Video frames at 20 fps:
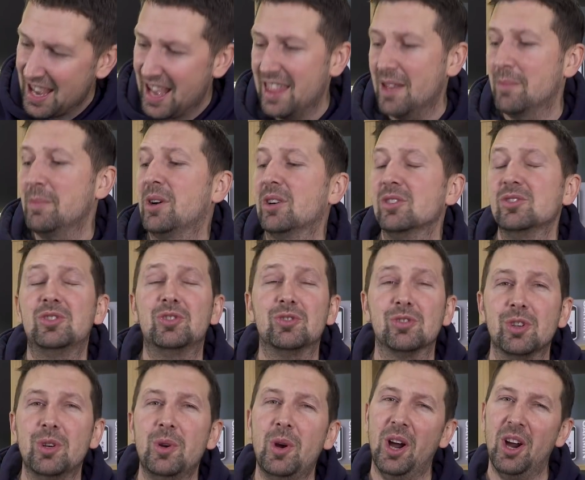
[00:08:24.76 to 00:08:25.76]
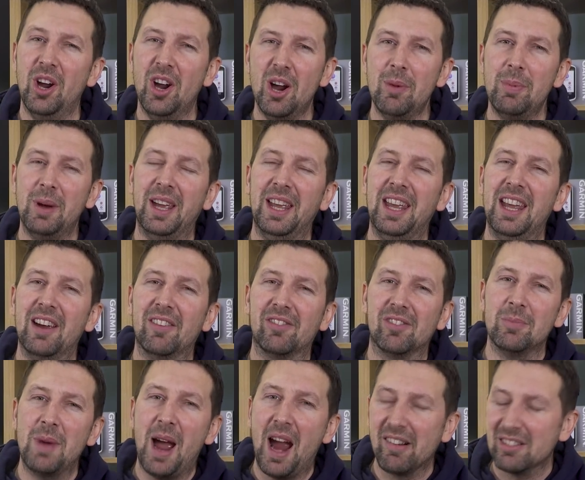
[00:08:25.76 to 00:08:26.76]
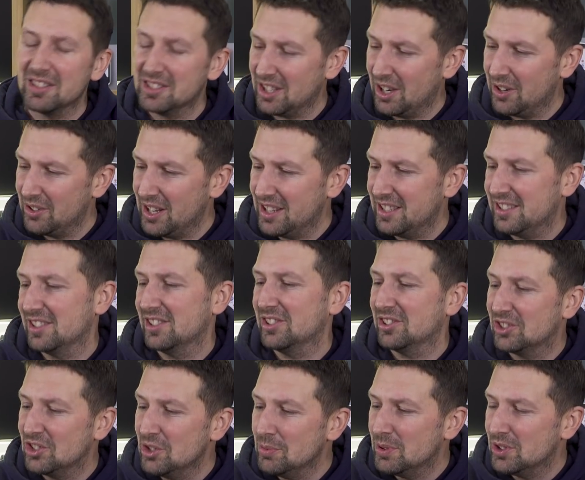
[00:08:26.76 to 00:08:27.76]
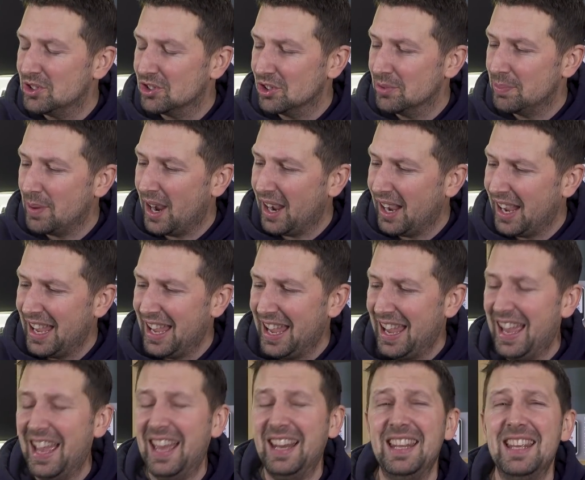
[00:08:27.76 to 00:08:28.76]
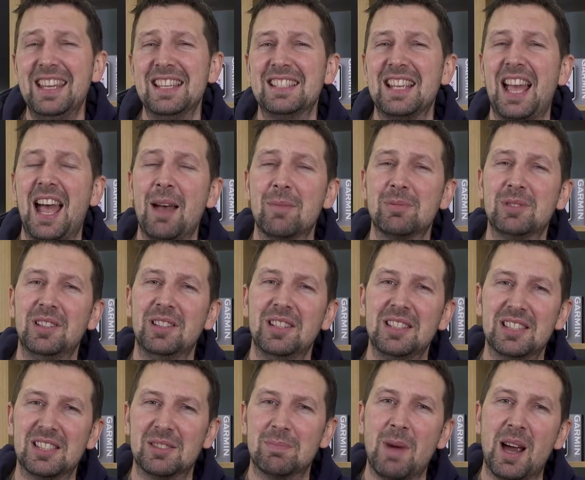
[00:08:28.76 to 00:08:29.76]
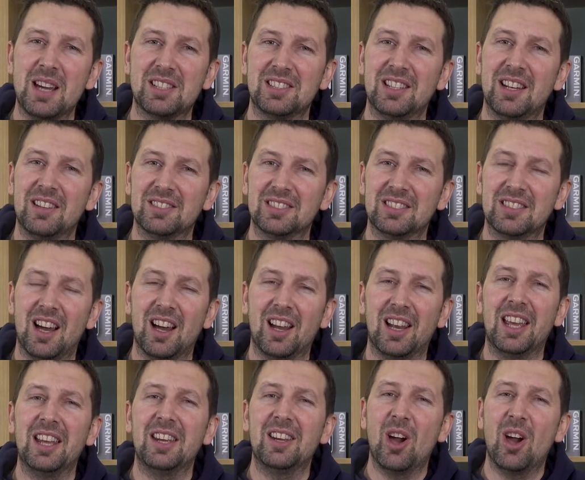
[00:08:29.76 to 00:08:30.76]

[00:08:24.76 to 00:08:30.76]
And then we've got Drew Herbert here from Arizona. This is Super Drooper, and he is absolutely smashing out the style and